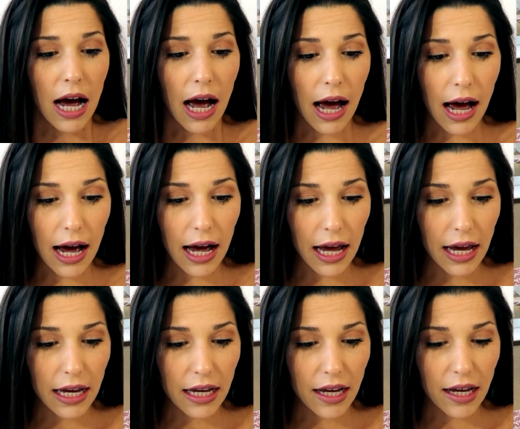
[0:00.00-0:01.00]

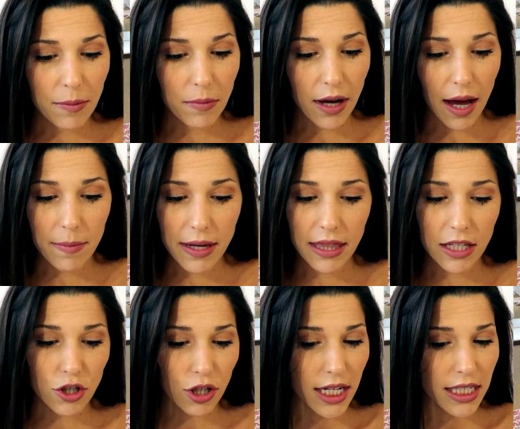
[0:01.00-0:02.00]
I mean, the
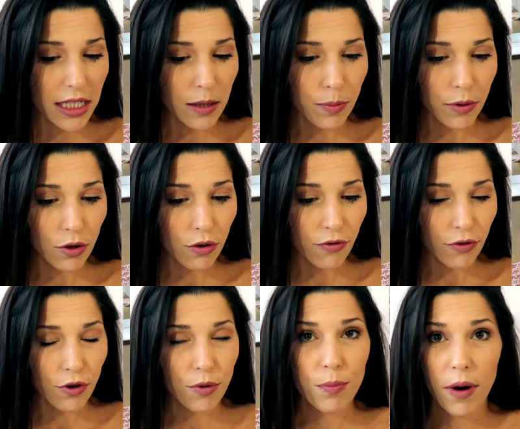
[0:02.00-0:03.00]
dress is beautiful,